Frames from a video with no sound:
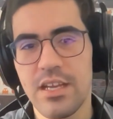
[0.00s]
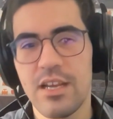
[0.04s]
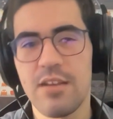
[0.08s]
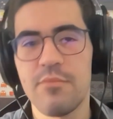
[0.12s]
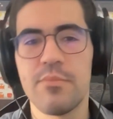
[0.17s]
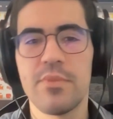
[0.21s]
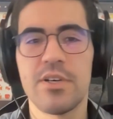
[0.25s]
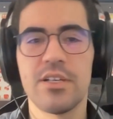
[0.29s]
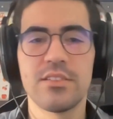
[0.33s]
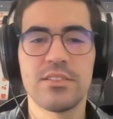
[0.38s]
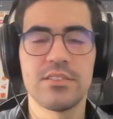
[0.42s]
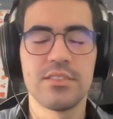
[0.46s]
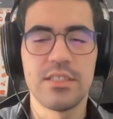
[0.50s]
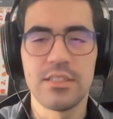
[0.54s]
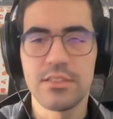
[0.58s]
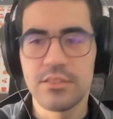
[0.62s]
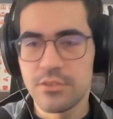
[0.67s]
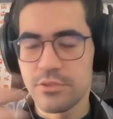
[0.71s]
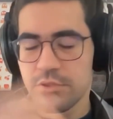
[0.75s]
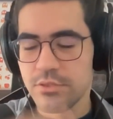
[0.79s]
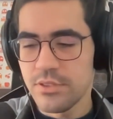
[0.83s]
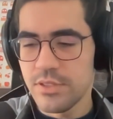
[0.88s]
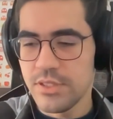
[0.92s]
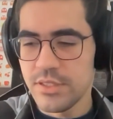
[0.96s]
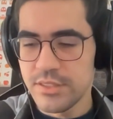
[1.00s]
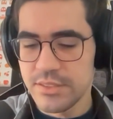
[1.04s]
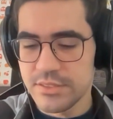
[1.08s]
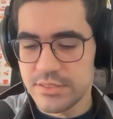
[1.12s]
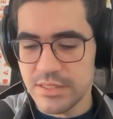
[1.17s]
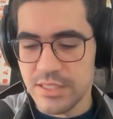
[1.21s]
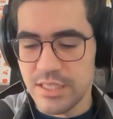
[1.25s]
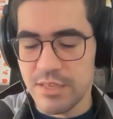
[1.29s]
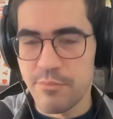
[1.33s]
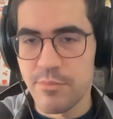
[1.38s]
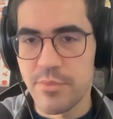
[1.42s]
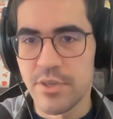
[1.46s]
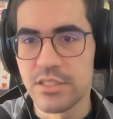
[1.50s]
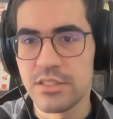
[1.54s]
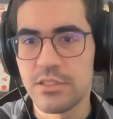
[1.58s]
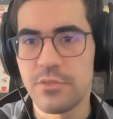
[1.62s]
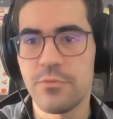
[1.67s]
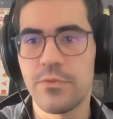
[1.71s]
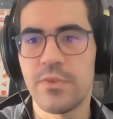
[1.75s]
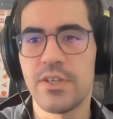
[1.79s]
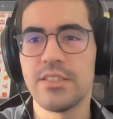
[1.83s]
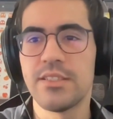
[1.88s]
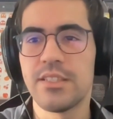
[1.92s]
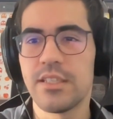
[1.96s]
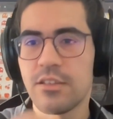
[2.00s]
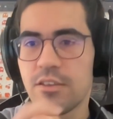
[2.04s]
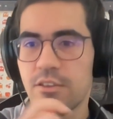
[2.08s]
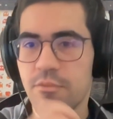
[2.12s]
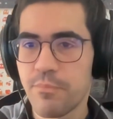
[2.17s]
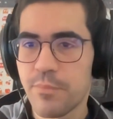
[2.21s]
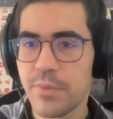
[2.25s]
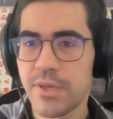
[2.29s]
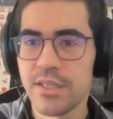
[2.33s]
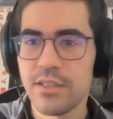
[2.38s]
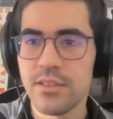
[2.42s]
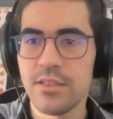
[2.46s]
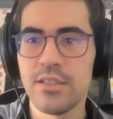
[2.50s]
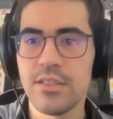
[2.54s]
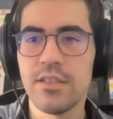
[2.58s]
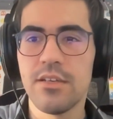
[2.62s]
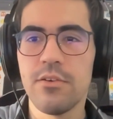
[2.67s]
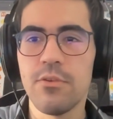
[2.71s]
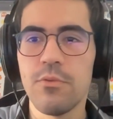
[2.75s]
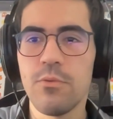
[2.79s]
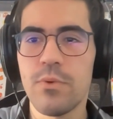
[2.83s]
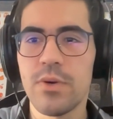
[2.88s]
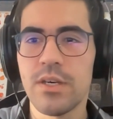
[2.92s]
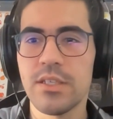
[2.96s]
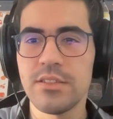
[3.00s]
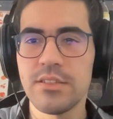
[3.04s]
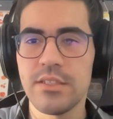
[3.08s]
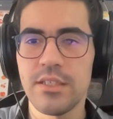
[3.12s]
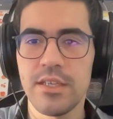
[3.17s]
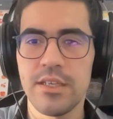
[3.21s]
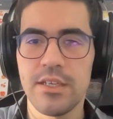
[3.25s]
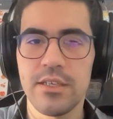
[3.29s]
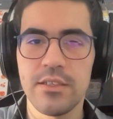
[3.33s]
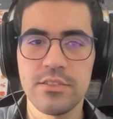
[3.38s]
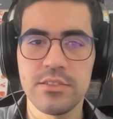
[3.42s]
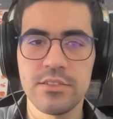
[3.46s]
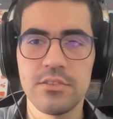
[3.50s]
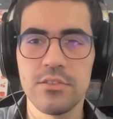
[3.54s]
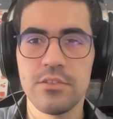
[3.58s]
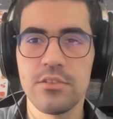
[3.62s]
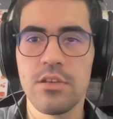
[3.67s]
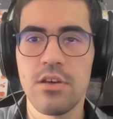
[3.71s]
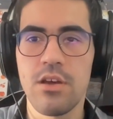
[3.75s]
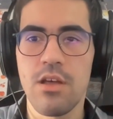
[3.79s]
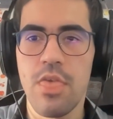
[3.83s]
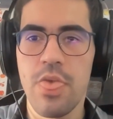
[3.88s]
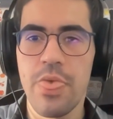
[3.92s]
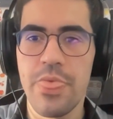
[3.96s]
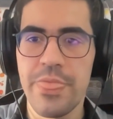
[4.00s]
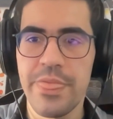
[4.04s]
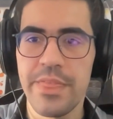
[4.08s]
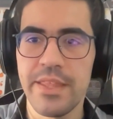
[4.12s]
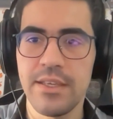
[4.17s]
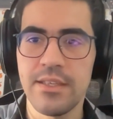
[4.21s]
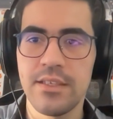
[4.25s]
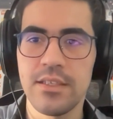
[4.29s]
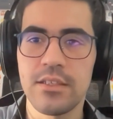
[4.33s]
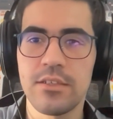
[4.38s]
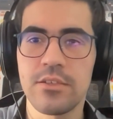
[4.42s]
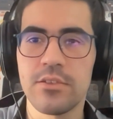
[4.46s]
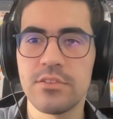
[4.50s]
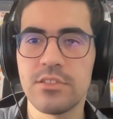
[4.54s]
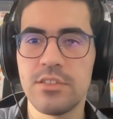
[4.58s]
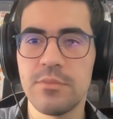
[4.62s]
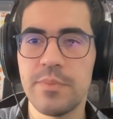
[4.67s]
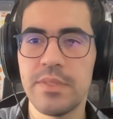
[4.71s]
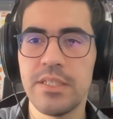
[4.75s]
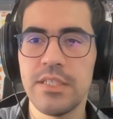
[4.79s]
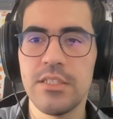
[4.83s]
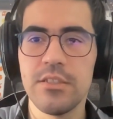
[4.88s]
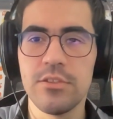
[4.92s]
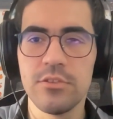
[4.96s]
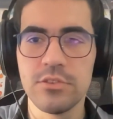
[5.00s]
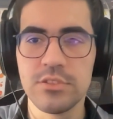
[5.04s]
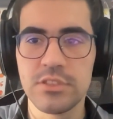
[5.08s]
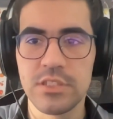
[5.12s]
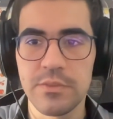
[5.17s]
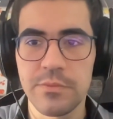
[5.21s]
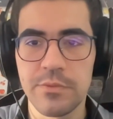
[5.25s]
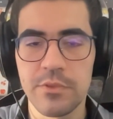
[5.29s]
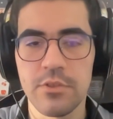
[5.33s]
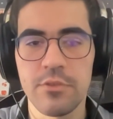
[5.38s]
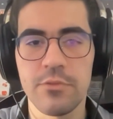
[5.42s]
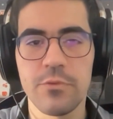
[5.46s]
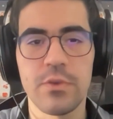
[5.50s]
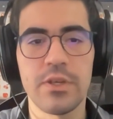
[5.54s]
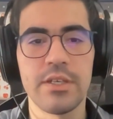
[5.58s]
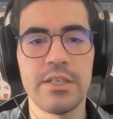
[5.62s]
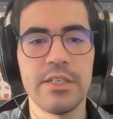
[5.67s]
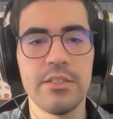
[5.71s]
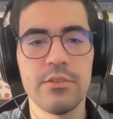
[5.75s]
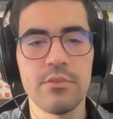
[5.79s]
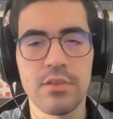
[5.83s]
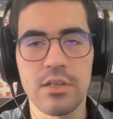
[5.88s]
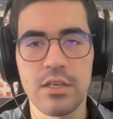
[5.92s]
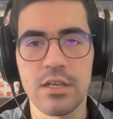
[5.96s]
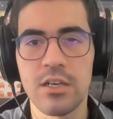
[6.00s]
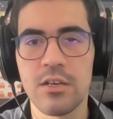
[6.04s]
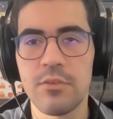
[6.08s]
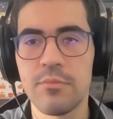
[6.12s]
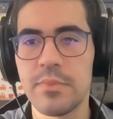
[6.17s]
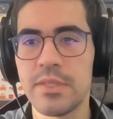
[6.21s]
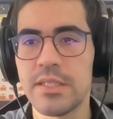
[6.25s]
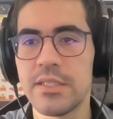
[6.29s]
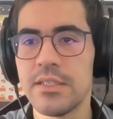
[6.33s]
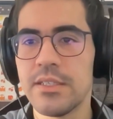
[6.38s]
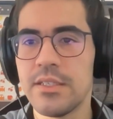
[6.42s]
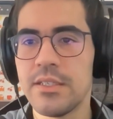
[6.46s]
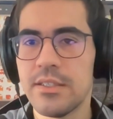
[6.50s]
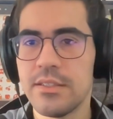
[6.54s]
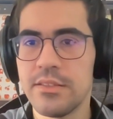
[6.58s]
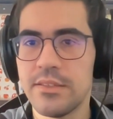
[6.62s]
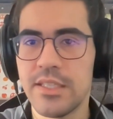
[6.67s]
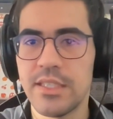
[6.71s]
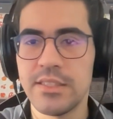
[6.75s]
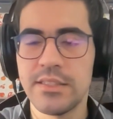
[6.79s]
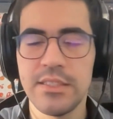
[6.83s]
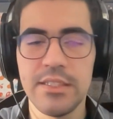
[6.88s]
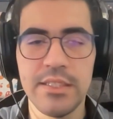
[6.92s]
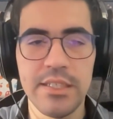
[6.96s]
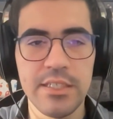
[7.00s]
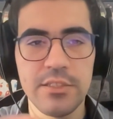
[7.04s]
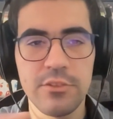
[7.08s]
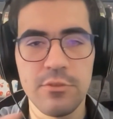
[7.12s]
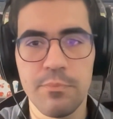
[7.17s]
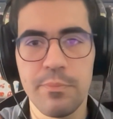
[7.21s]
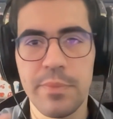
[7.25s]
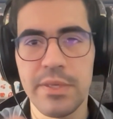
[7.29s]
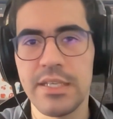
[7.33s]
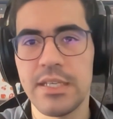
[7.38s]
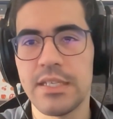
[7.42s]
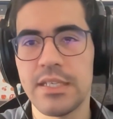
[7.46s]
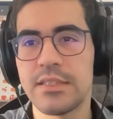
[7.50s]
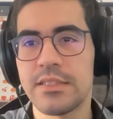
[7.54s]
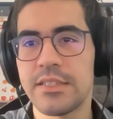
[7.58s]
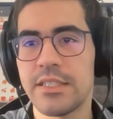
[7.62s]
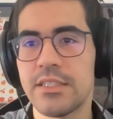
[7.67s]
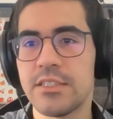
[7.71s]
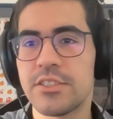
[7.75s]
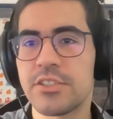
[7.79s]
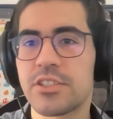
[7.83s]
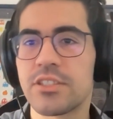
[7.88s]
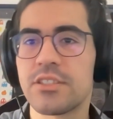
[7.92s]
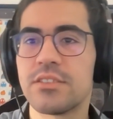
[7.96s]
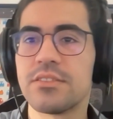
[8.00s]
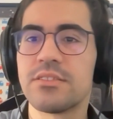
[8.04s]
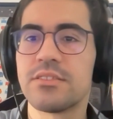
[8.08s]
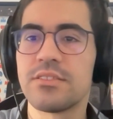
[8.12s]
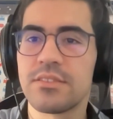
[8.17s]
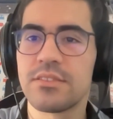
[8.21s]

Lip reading: about the toolings, about find the compiler. What else do you think could be useful for a newcomer that need to pay attention?